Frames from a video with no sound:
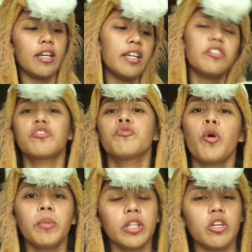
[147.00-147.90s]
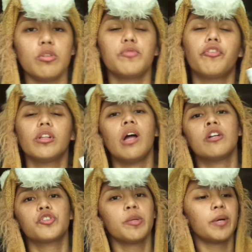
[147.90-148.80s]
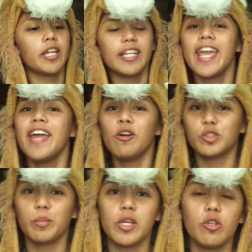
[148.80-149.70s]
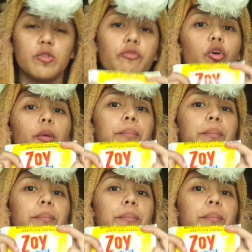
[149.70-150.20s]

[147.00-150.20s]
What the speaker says: It's normally used for laundry, but it can also be used for